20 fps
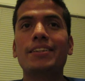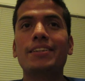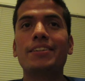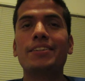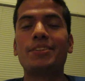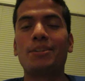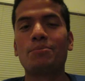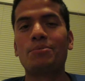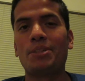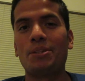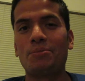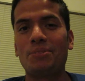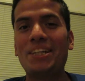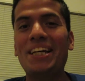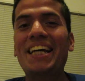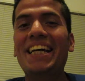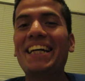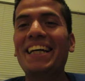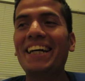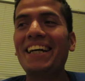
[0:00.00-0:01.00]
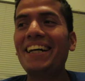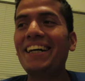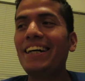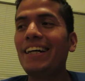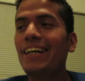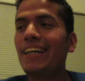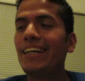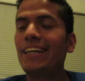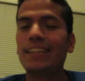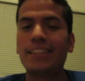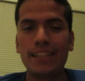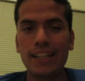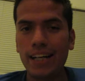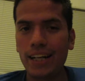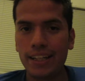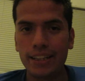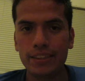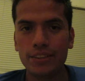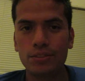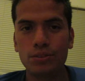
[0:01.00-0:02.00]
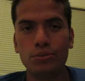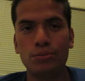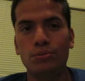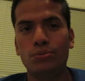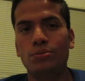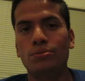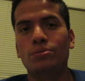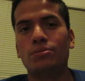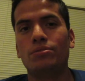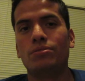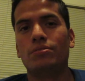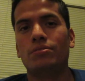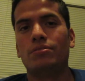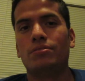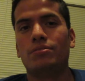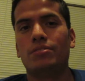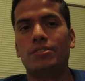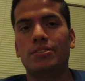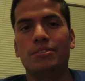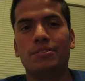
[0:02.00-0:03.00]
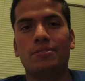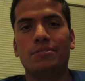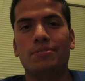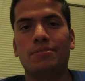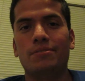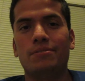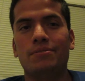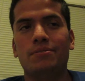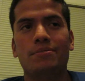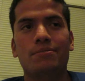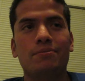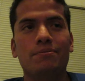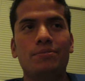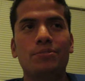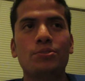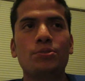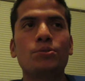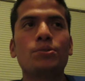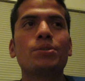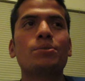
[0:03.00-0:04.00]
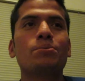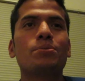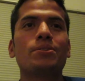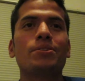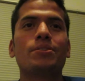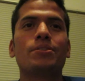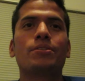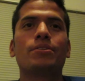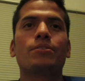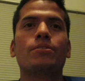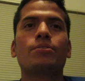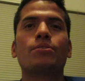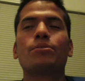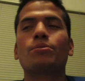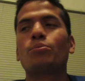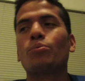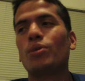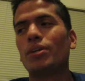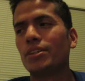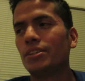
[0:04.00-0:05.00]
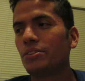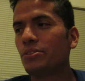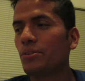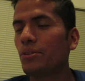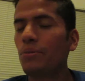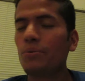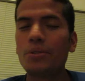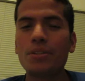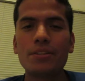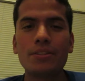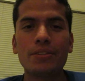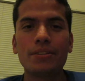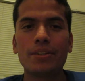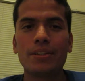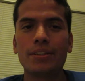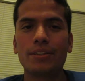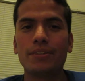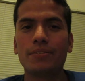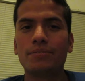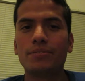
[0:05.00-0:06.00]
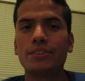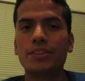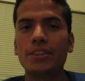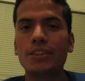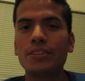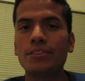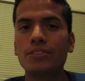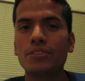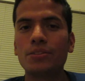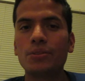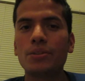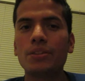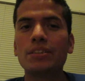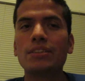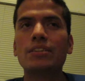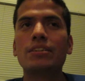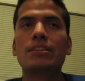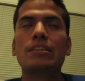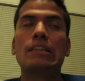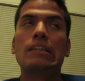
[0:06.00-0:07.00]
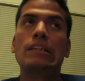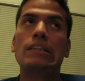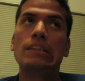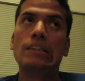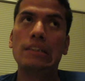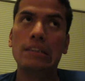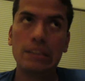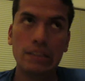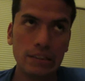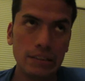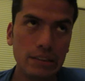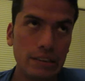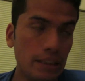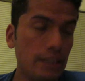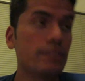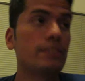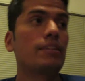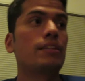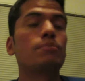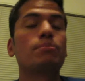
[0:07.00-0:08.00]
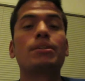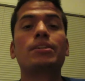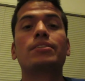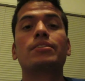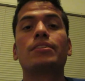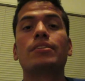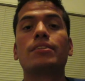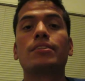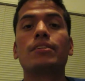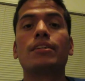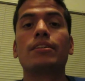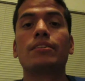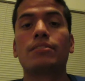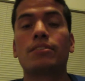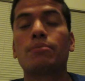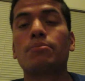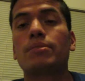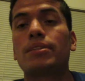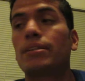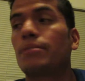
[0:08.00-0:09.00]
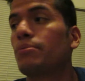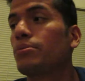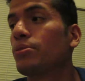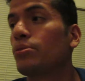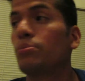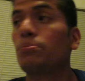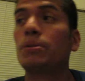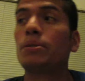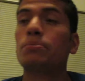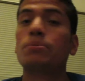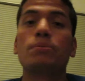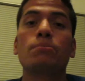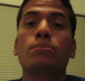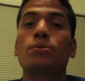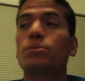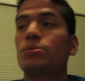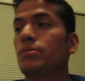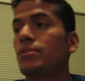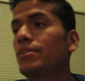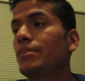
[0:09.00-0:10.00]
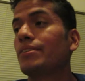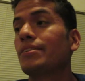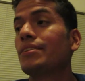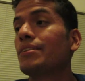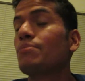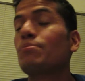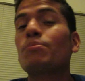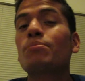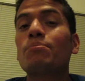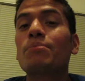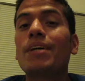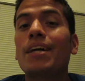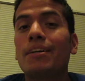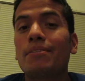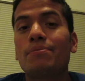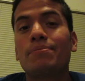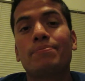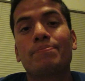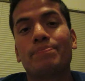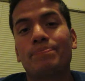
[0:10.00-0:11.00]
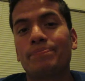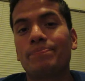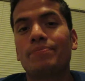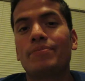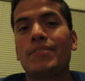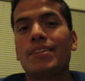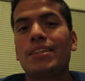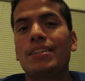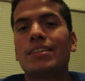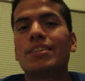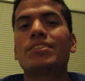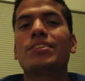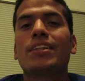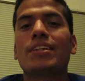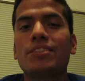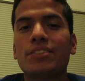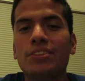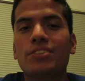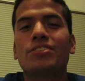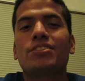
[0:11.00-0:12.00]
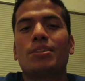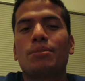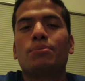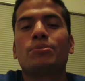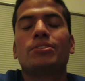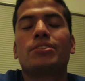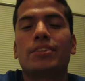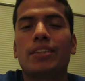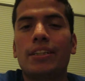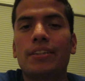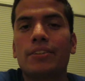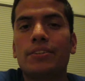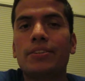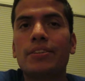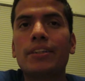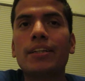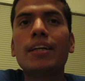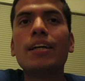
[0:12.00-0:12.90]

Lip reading: Sometimes. And guys who, you know, do it with their, or want to do it with their teen students? Yes, I might say yes sometimes, or maybe most. See, the sex is double standard.